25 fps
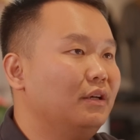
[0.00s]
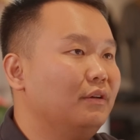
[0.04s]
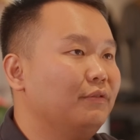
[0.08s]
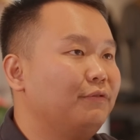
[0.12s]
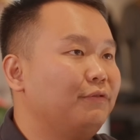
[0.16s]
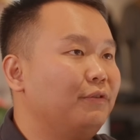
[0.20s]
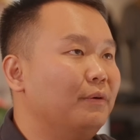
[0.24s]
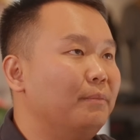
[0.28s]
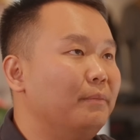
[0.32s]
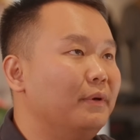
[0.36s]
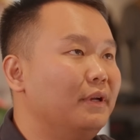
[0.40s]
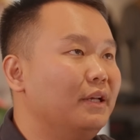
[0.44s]

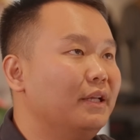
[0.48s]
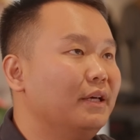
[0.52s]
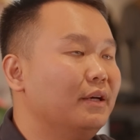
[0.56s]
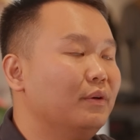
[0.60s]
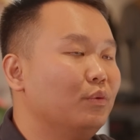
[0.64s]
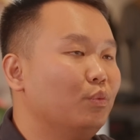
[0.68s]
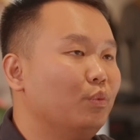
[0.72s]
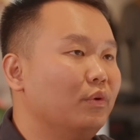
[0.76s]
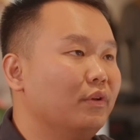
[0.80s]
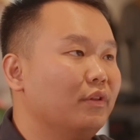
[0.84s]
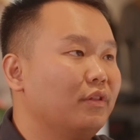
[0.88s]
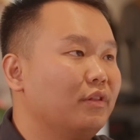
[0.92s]
familiar
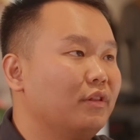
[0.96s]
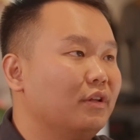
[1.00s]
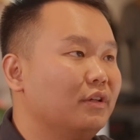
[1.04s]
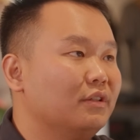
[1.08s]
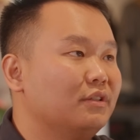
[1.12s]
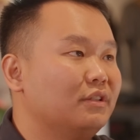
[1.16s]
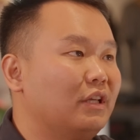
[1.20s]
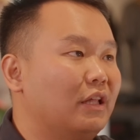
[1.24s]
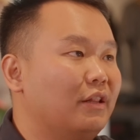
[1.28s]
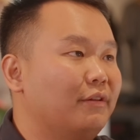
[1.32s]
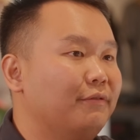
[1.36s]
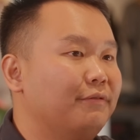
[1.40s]
with
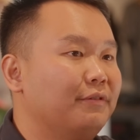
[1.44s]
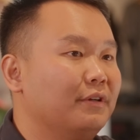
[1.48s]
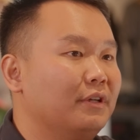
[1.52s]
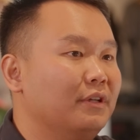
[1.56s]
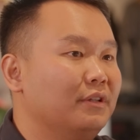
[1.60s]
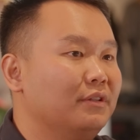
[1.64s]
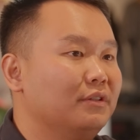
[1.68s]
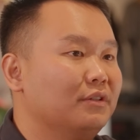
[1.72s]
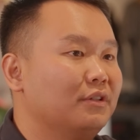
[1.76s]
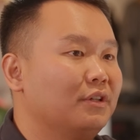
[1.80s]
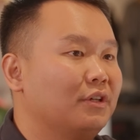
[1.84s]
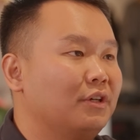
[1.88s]
South
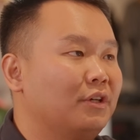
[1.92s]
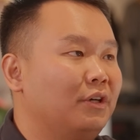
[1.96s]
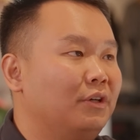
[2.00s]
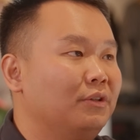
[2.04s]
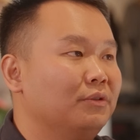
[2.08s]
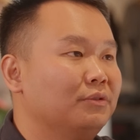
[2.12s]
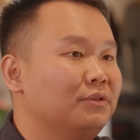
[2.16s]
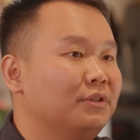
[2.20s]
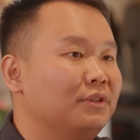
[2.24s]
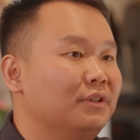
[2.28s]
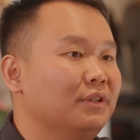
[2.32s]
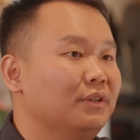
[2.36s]
African
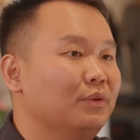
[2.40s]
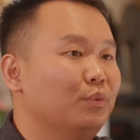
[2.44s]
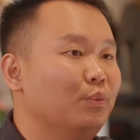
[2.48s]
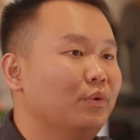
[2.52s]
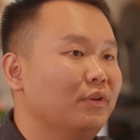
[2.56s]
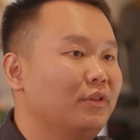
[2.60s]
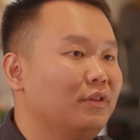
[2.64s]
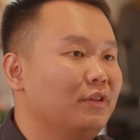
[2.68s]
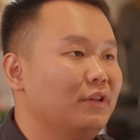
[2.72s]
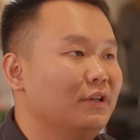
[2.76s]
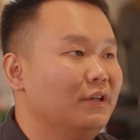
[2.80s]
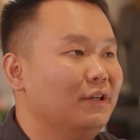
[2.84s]
culture,
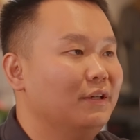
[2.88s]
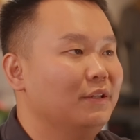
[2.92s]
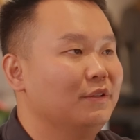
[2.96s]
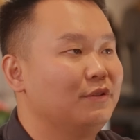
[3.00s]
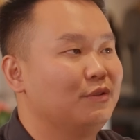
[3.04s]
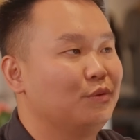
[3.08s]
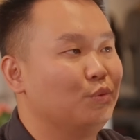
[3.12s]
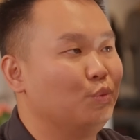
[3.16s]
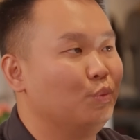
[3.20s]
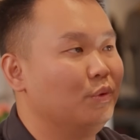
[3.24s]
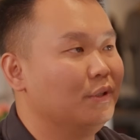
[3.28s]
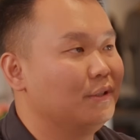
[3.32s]
with
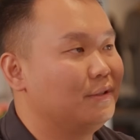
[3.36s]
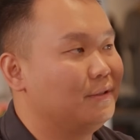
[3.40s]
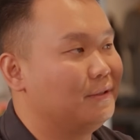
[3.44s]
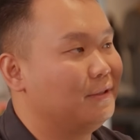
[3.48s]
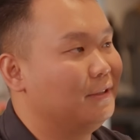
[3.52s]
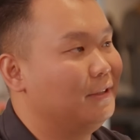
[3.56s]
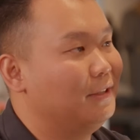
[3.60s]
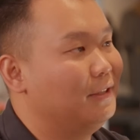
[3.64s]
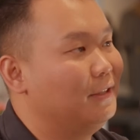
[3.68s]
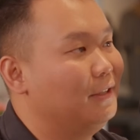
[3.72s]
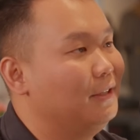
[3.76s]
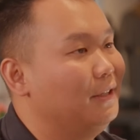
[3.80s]

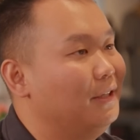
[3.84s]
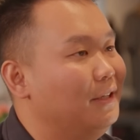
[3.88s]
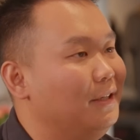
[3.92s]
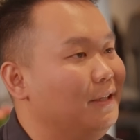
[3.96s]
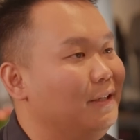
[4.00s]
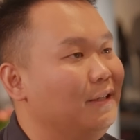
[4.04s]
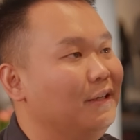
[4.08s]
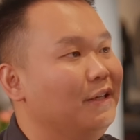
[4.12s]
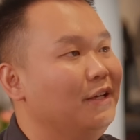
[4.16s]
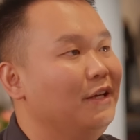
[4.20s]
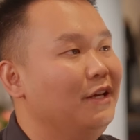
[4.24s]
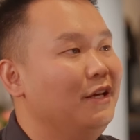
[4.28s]

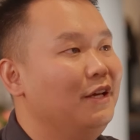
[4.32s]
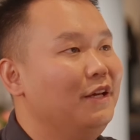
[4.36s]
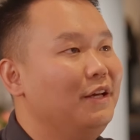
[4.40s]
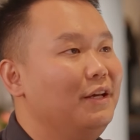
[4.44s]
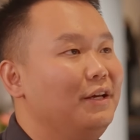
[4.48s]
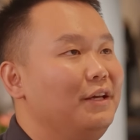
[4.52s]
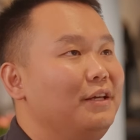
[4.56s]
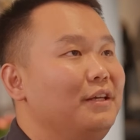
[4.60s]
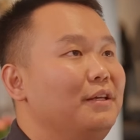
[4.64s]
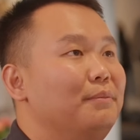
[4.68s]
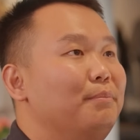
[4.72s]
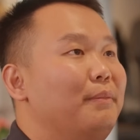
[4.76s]
what
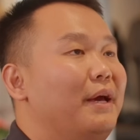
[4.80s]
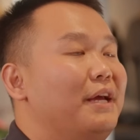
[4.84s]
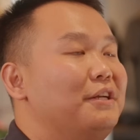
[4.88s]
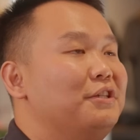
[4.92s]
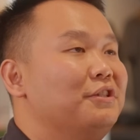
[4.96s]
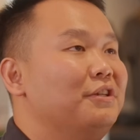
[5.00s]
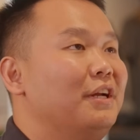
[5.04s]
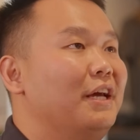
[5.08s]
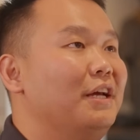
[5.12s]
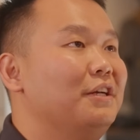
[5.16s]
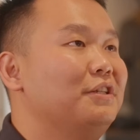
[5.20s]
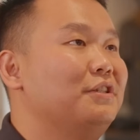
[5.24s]

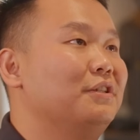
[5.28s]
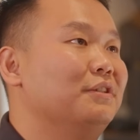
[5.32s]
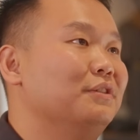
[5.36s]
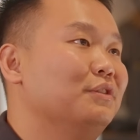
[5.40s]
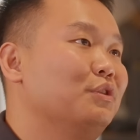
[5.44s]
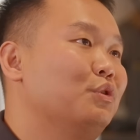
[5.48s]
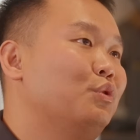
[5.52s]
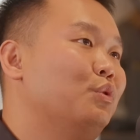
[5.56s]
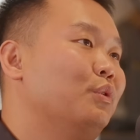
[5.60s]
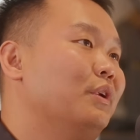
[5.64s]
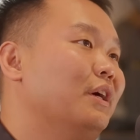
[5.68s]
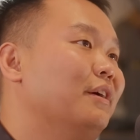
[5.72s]

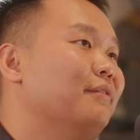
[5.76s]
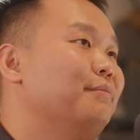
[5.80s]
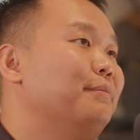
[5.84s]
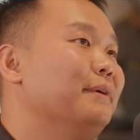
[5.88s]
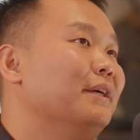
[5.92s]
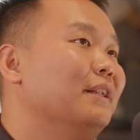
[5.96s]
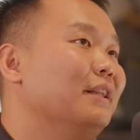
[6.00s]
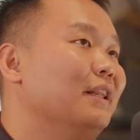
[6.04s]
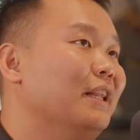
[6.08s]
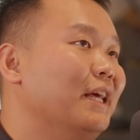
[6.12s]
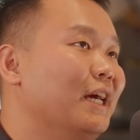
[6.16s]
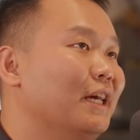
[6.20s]
imaginations could have
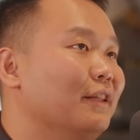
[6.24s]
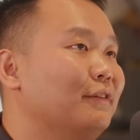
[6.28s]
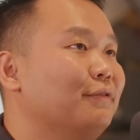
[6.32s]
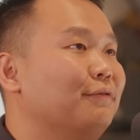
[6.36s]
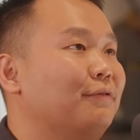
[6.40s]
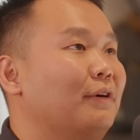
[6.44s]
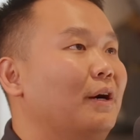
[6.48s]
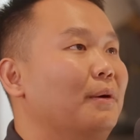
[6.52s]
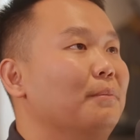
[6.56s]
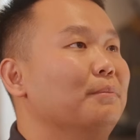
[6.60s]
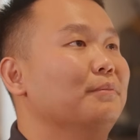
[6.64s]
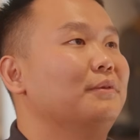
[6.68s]
been led
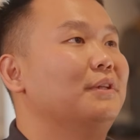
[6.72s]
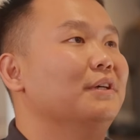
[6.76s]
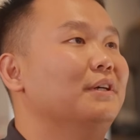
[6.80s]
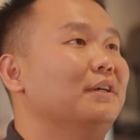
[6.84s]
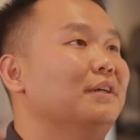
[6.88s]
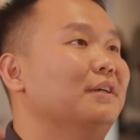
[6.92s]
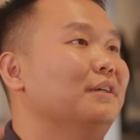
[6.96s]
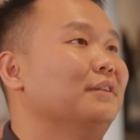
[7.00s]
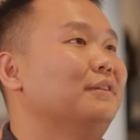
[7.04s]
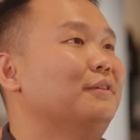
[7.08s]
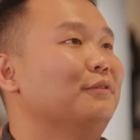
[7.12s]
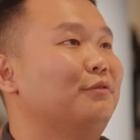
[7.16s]
from
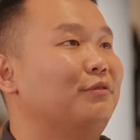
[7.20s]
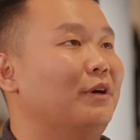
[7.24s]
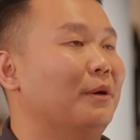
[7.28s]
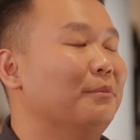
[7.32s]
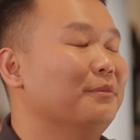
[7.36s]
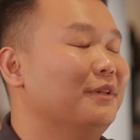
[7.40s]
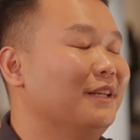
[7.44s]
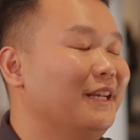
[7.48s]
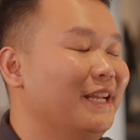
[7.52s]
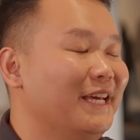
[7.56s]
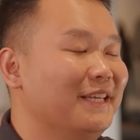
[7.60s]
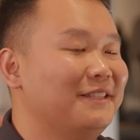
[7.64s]

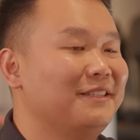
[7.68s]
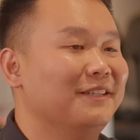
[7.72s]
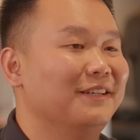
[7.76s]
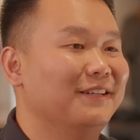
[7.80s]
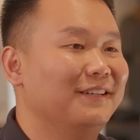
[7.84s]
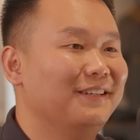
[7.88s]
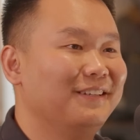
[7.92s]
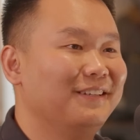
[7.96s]
the letter.